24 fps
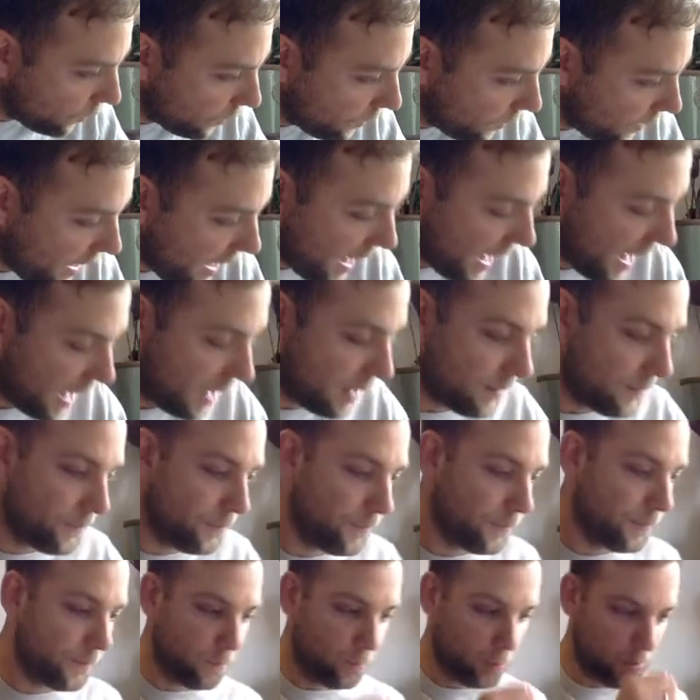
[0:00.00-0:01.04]
there.
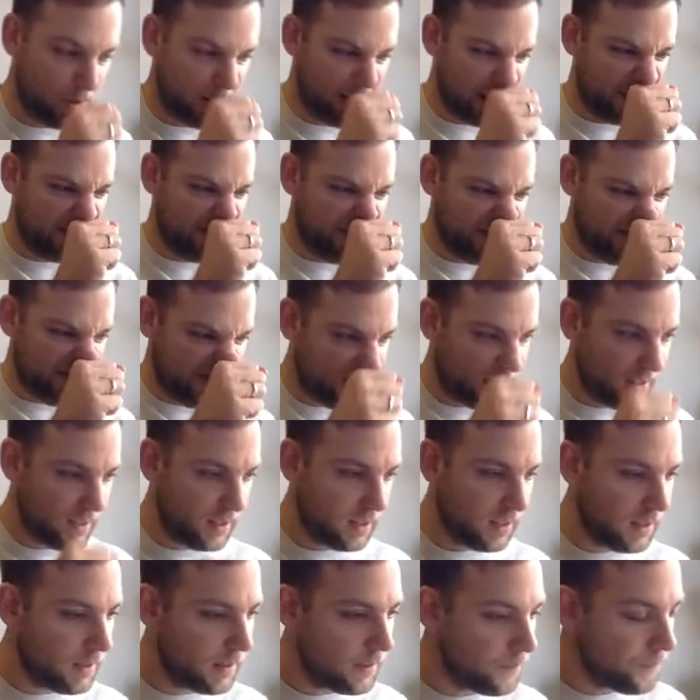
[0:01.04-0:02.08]
Brilliant.
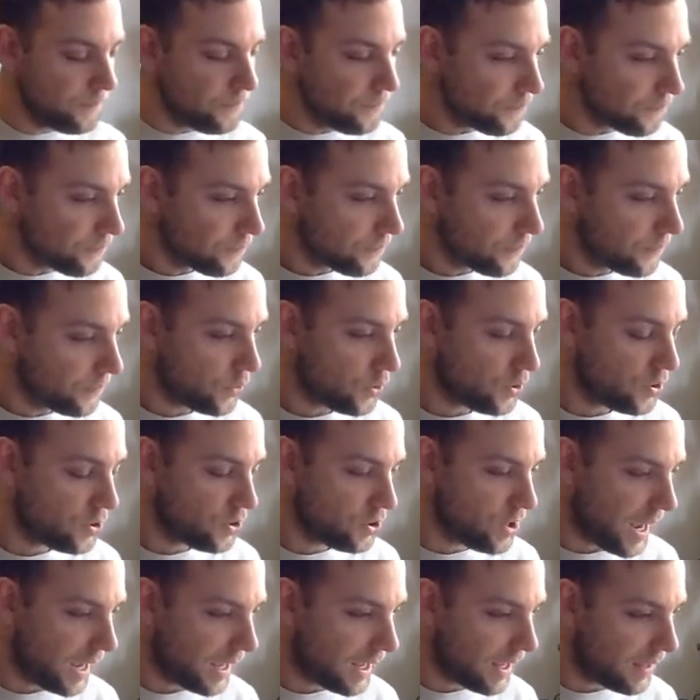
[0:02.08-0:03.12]
Just
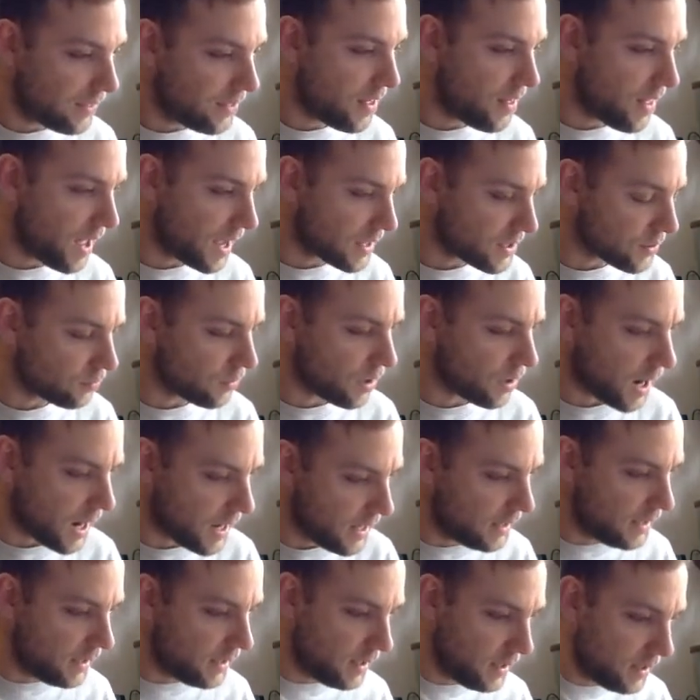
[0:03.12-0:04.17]
checking that that's
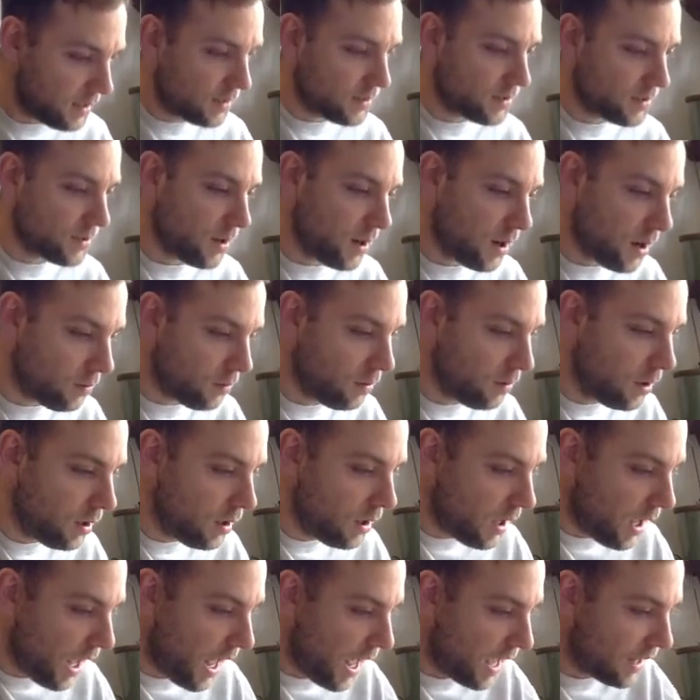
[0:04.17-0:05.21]
right. So
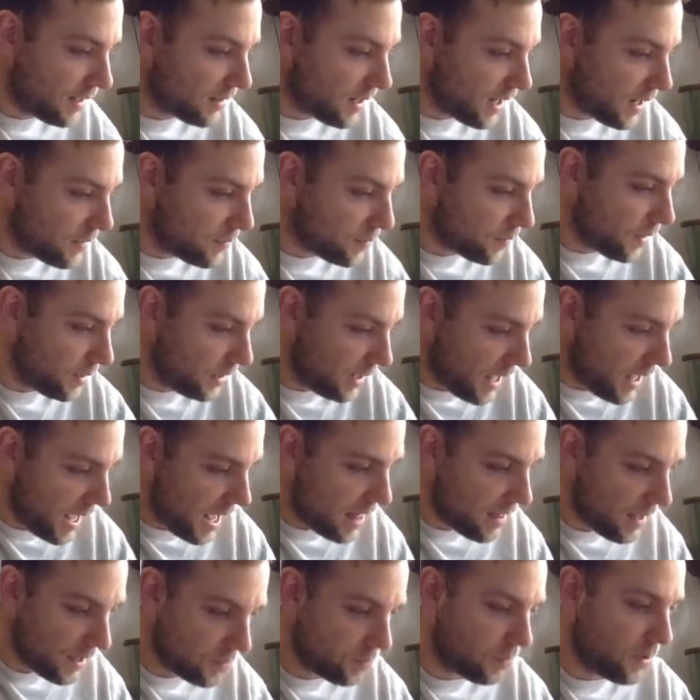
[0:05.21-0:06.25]
x times by,
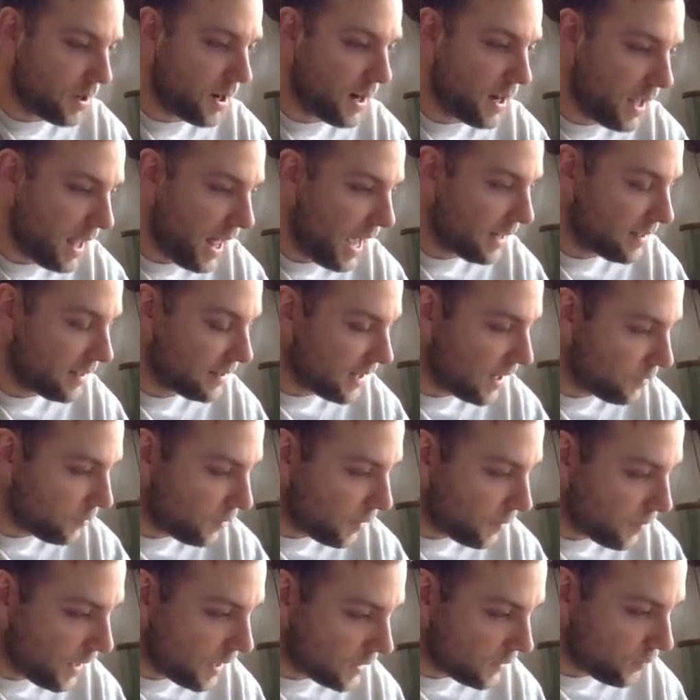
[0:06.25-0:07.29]
yeah, that's right. X times
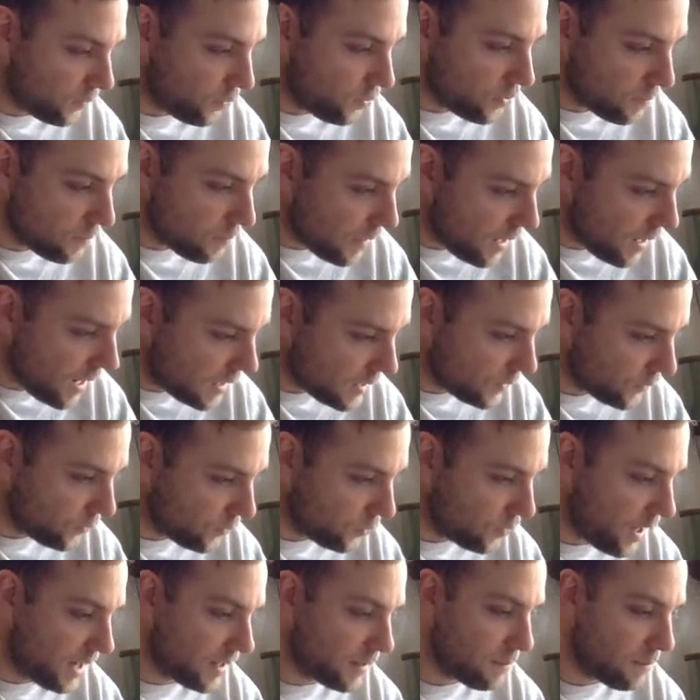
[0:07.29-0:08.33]
by minus 4 is minus
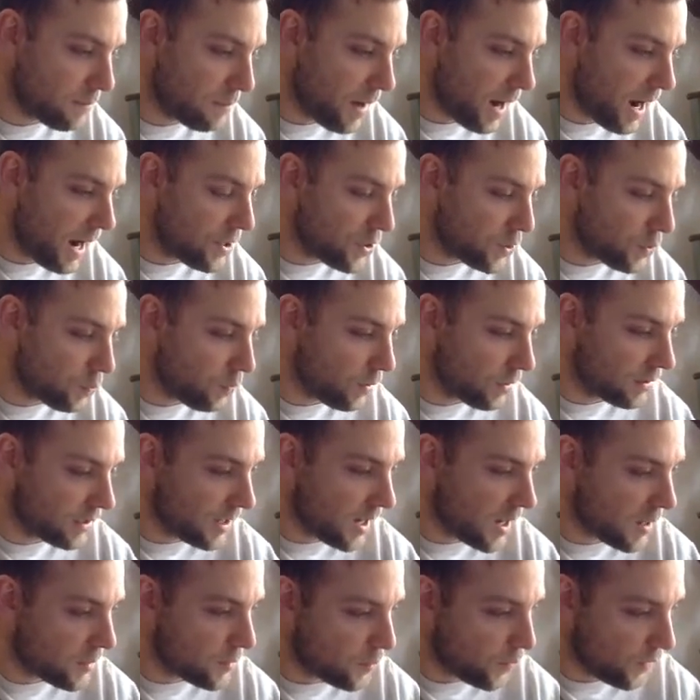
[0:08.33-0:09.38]
4x. Minus 1
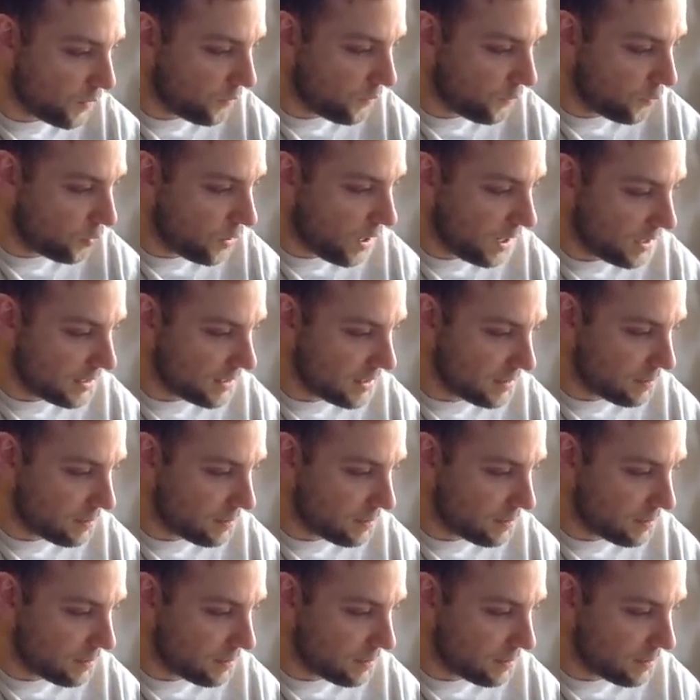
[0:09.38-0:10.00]
times by 4x is